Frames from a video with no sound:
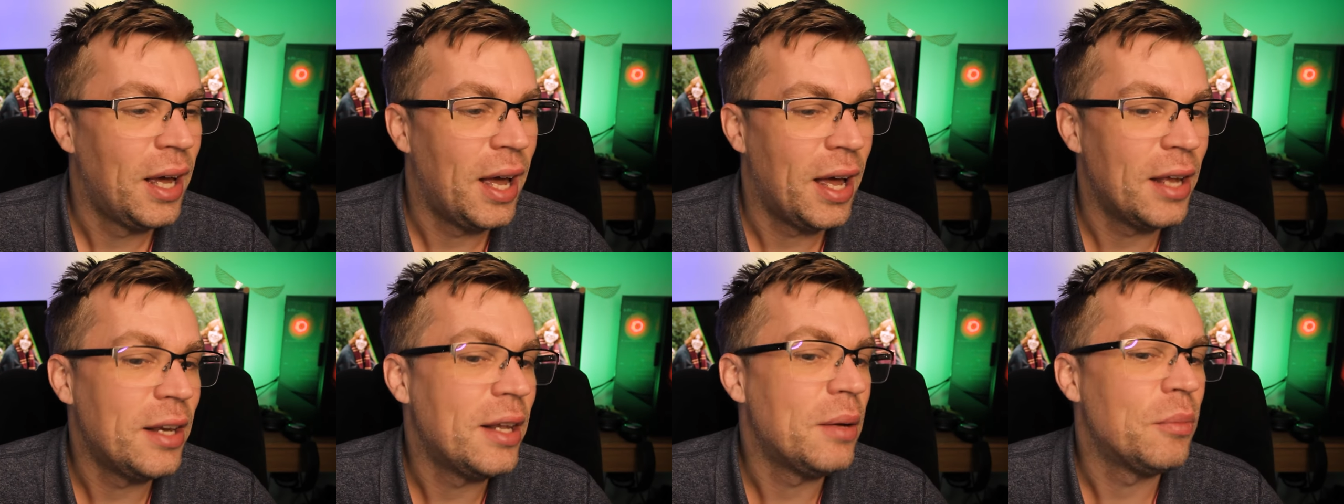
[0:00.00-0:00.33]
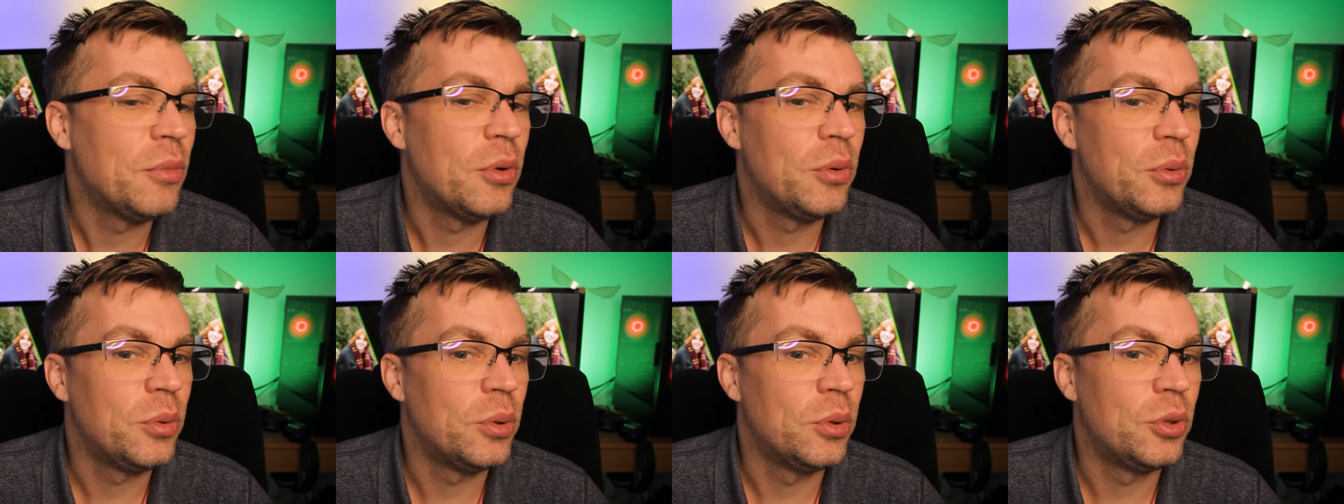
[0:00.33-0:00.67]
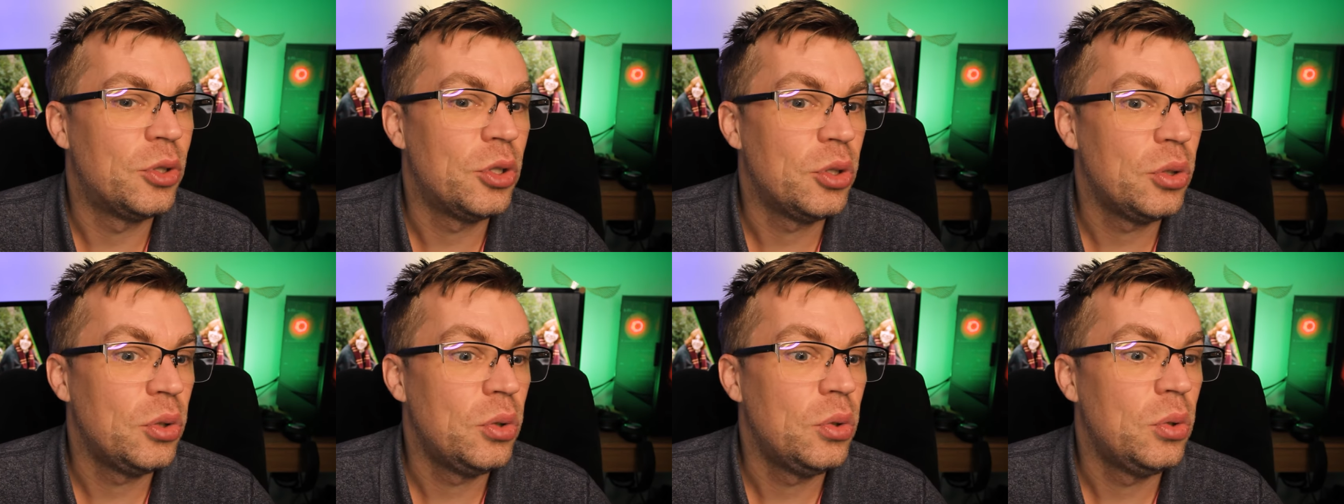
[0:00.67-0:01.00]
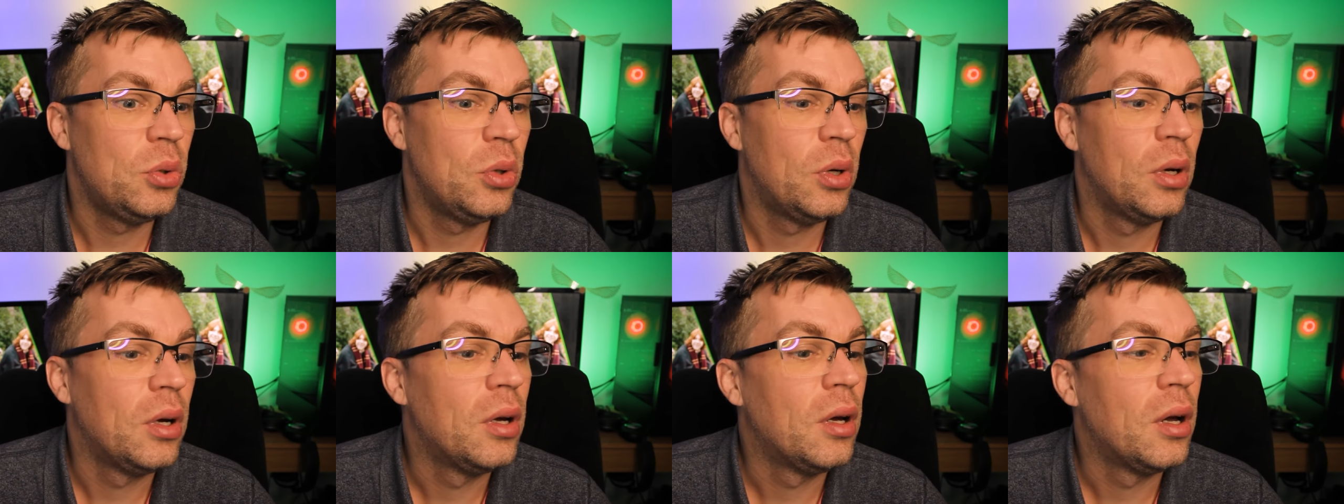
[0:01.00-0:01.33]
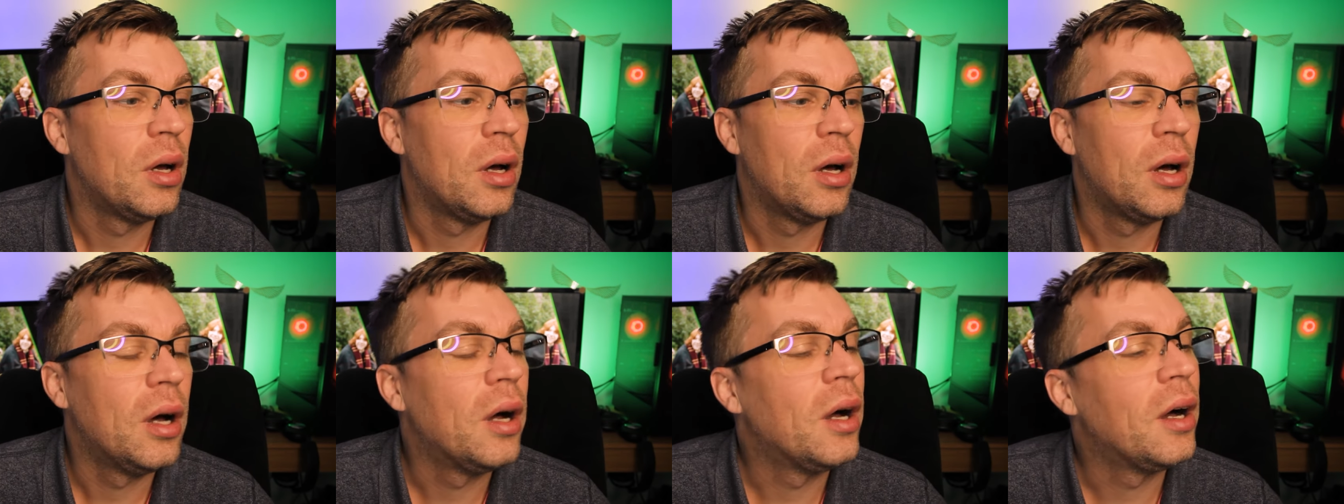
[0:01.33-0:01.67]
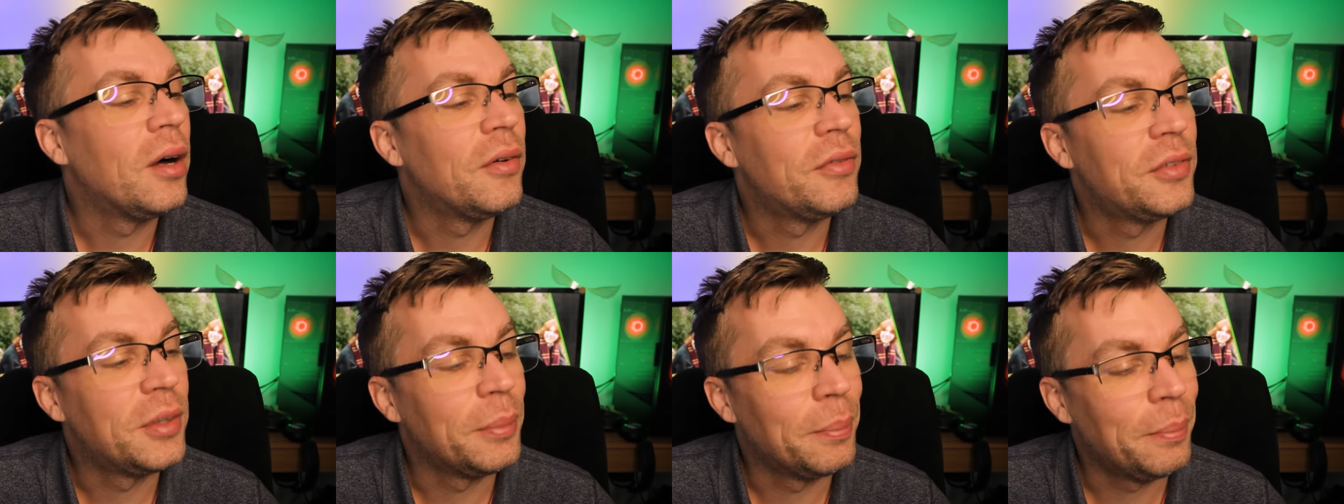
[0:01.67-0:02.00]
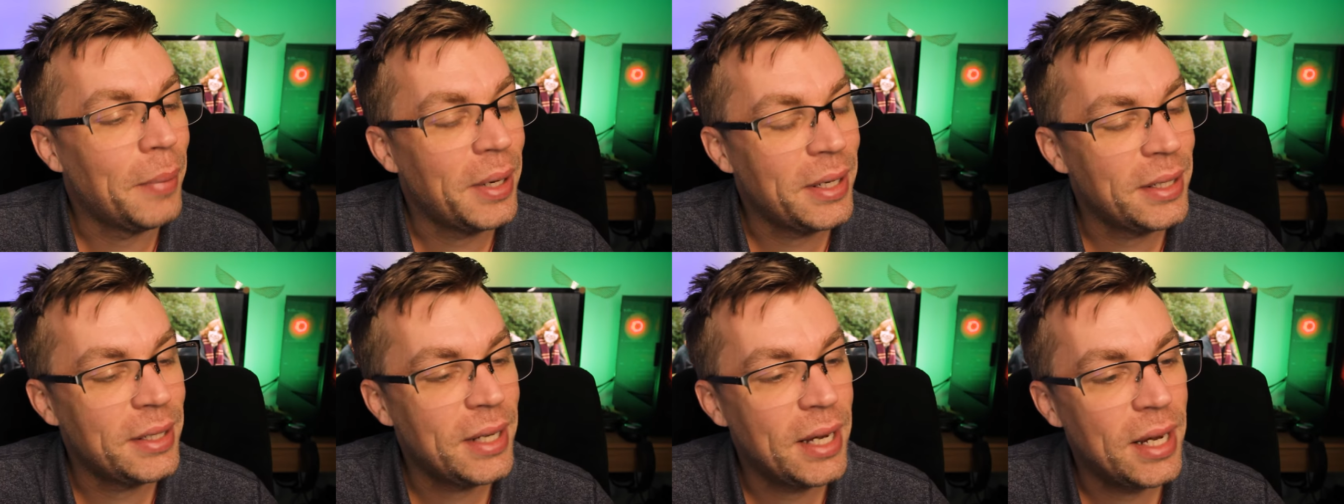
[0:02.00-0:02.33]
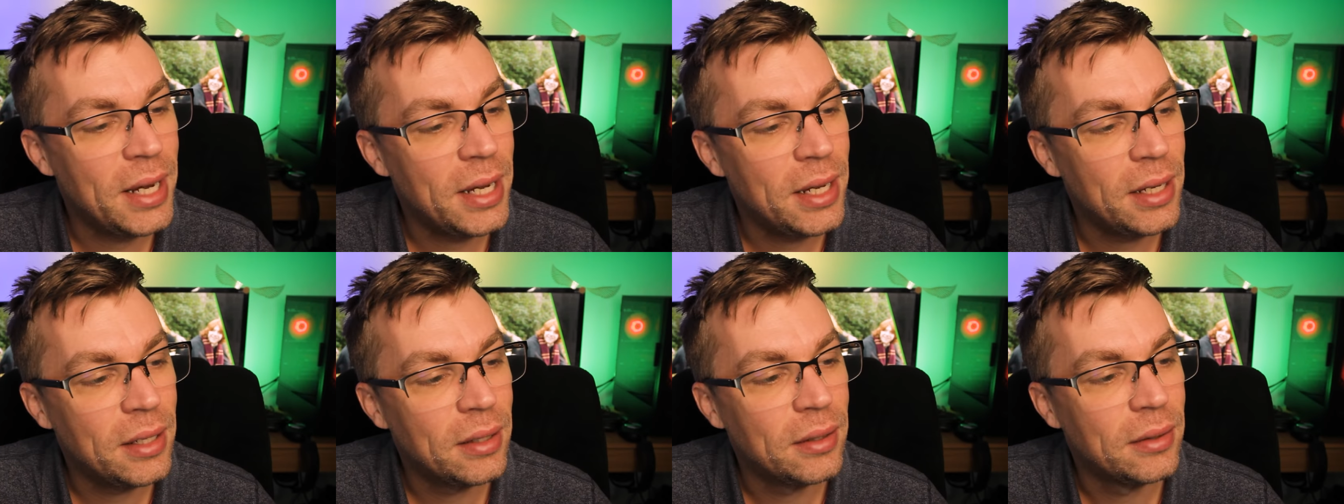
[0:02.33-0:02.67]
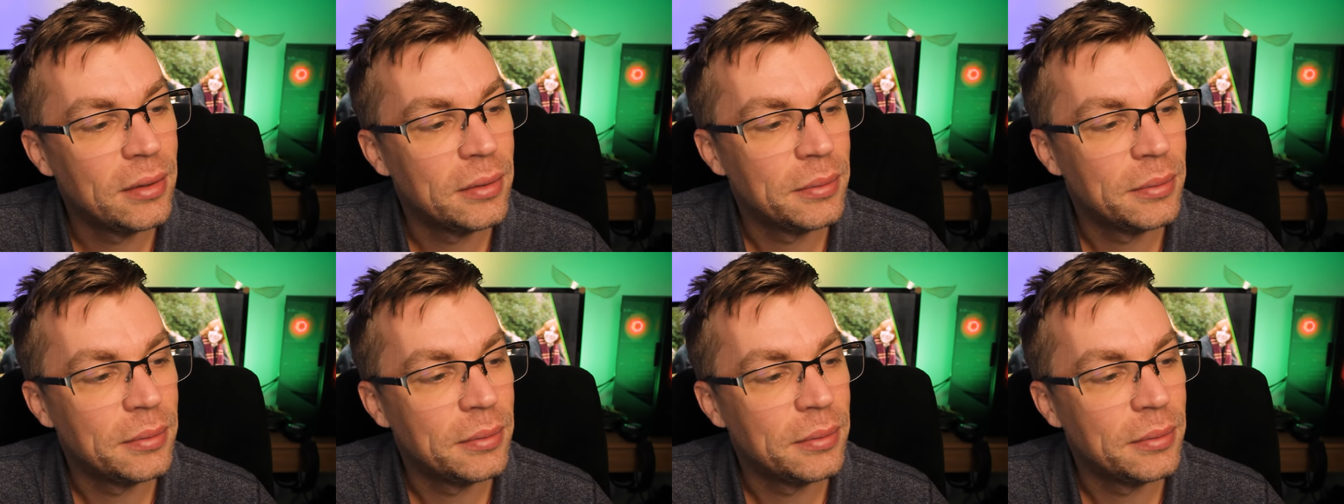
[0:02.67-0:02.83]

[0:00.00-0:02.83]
and then what we'll do after Monday,